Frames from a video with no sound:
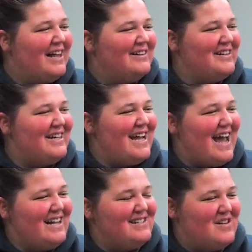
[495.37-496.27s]
Looking
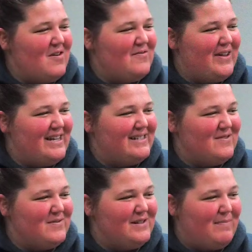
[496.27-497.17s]
at snowflakes
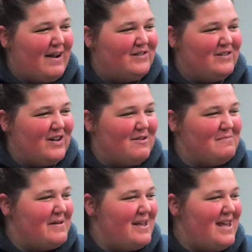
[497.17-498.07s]
through his
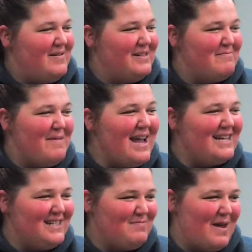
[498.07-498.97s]
microscope, he was
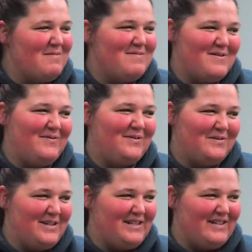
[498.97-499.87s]
amazed by the beautiful
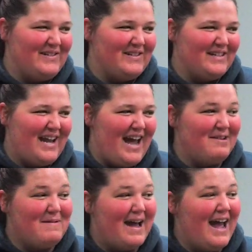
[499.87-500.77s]
crystals
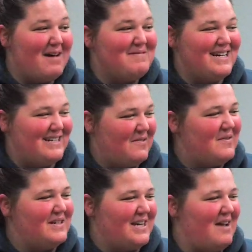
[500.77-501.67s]
and by how many
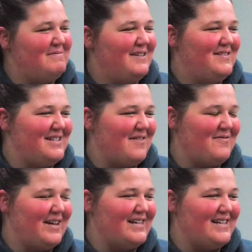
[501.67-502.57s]
different types of
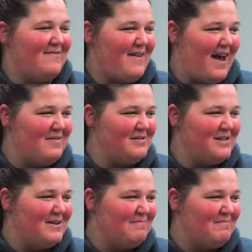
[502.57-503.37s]
snowflakes he found.